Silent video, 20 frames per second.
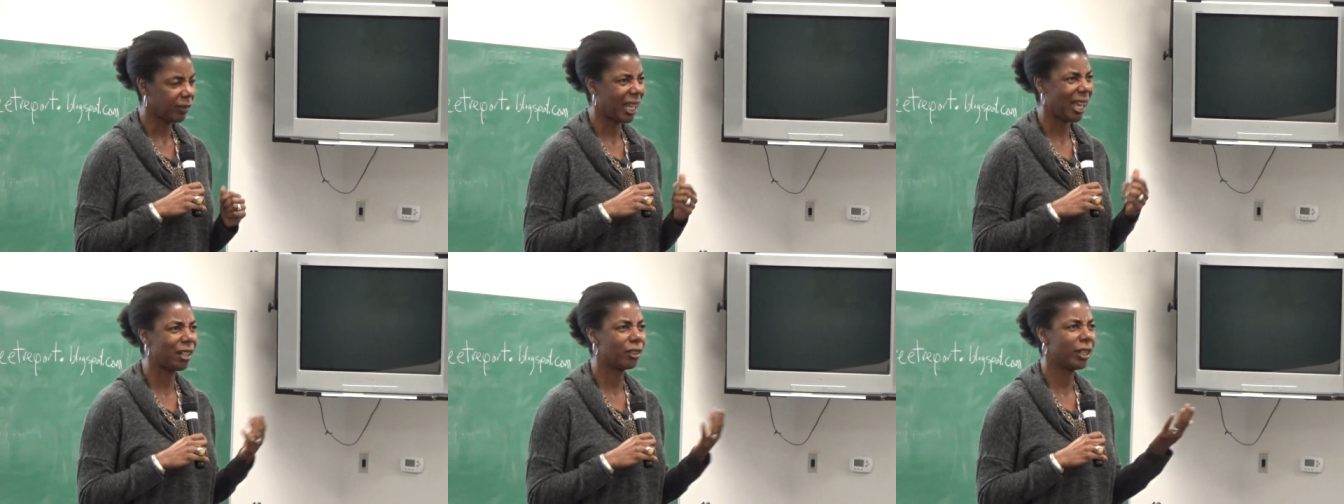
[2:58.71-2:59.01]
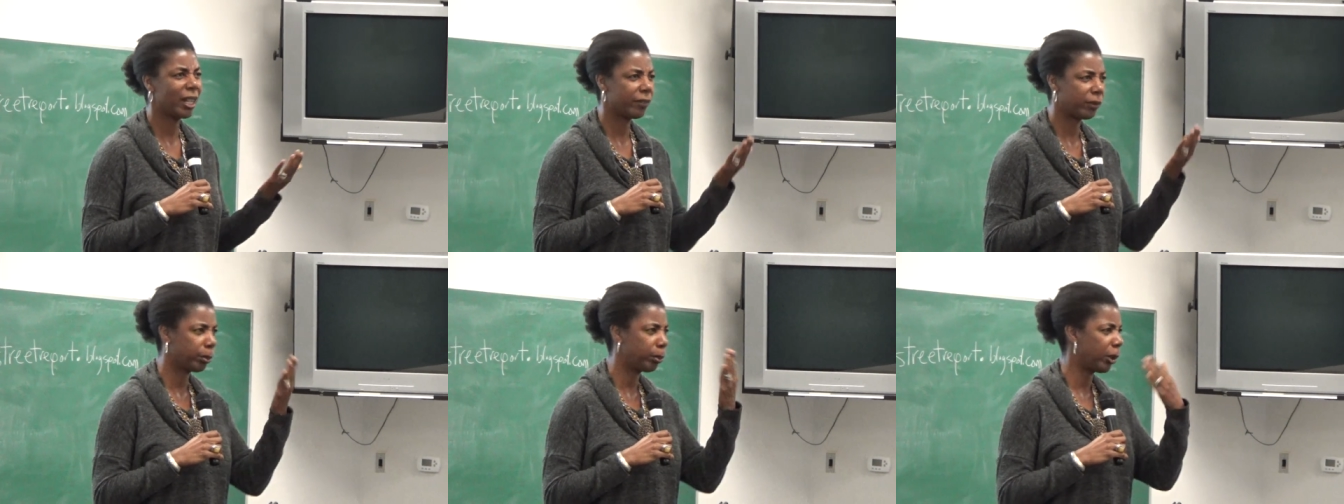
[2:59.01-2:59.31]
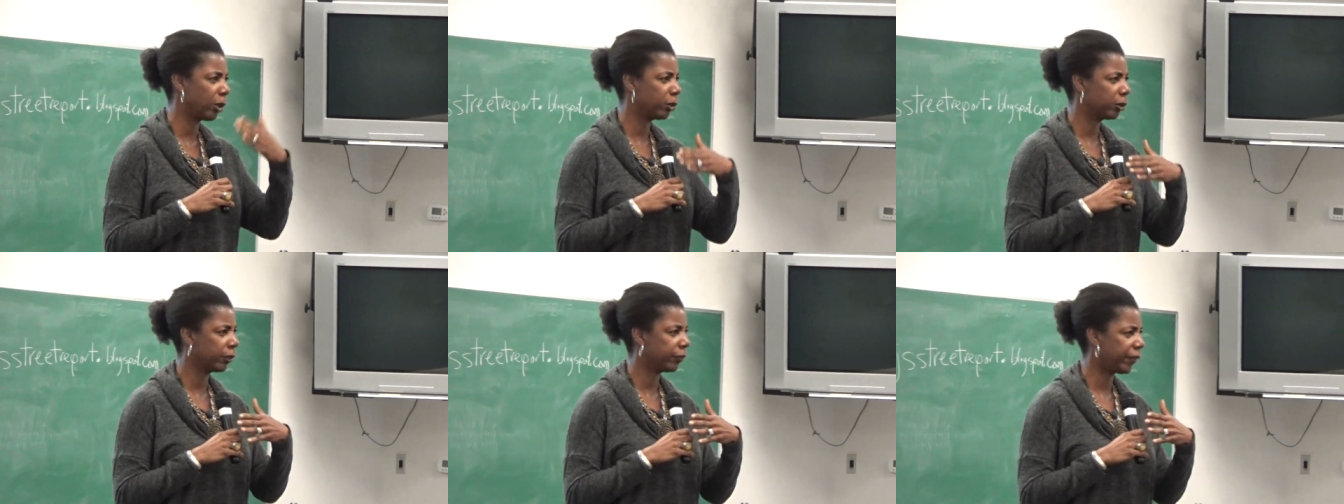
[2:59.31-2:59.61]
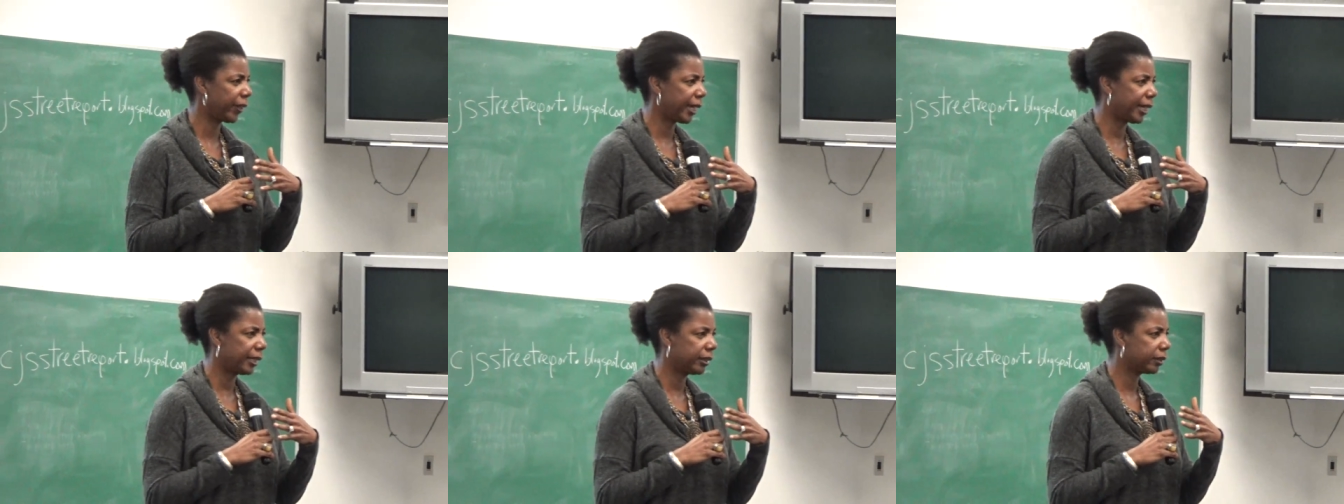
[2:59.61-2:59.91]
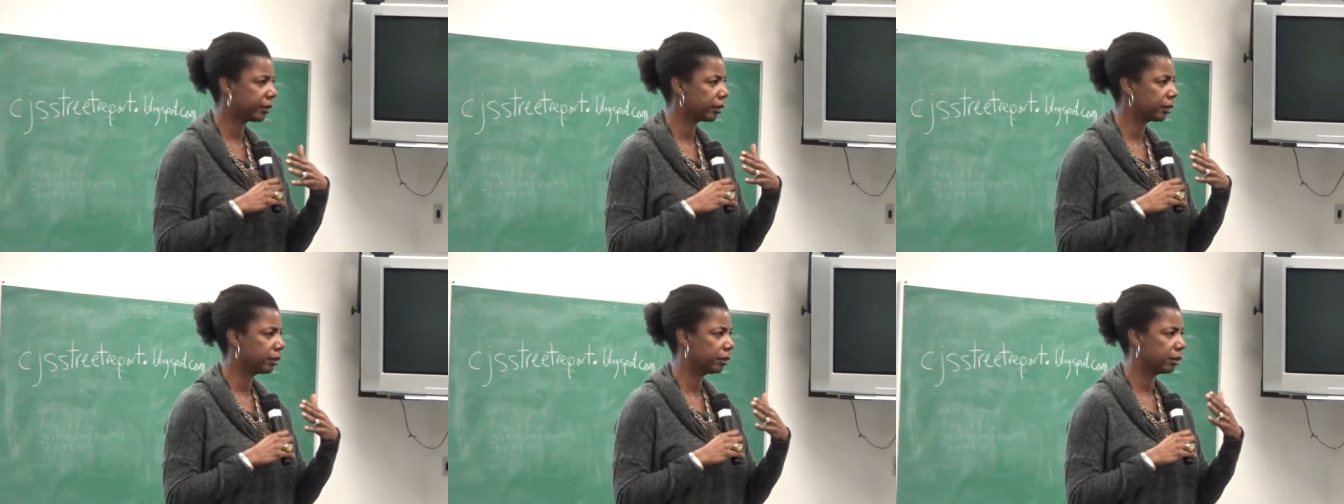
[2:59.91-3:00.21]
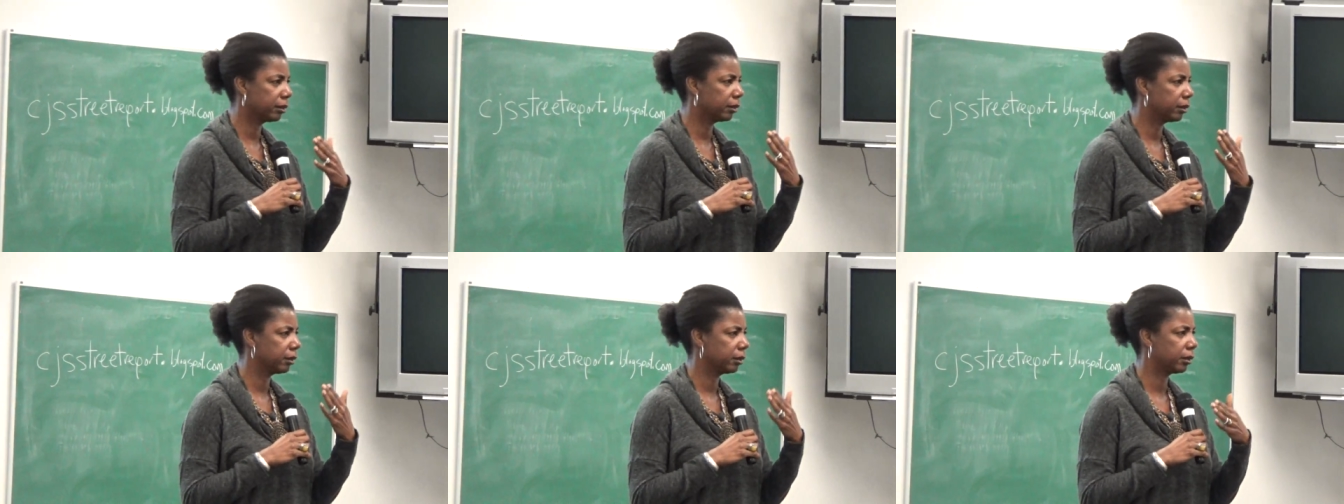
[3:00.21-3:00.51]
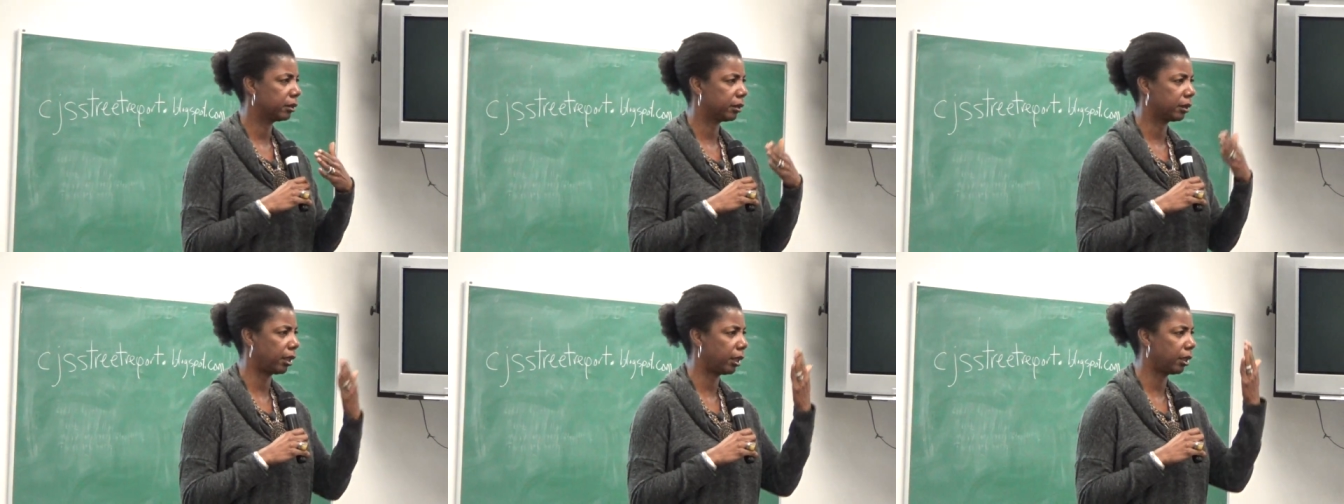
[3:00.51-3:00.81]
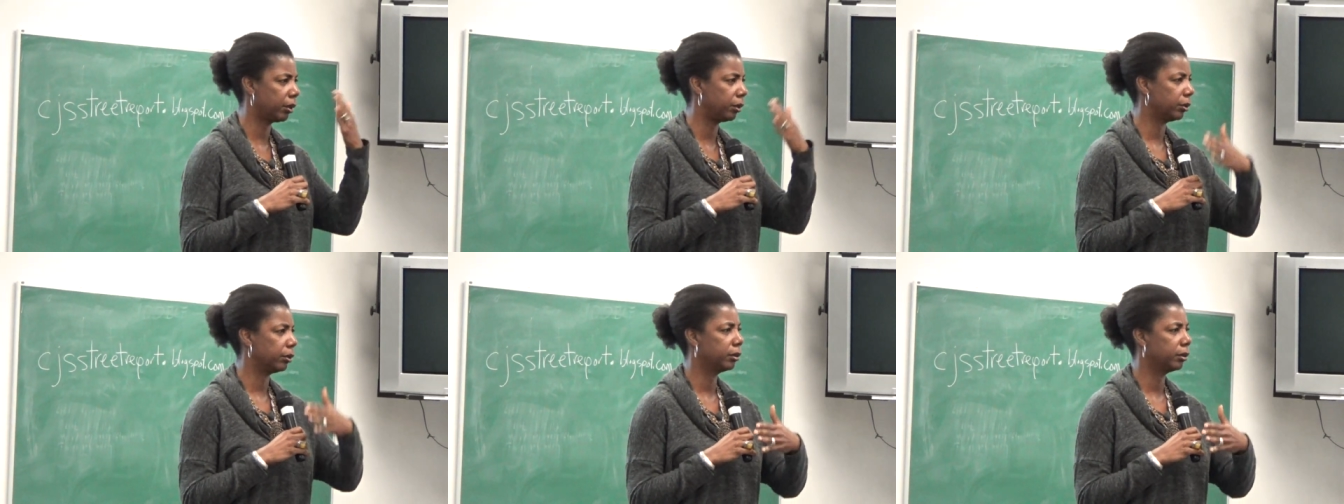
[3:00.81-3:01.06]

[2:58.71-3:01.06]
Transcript: I don't have a poker face, so,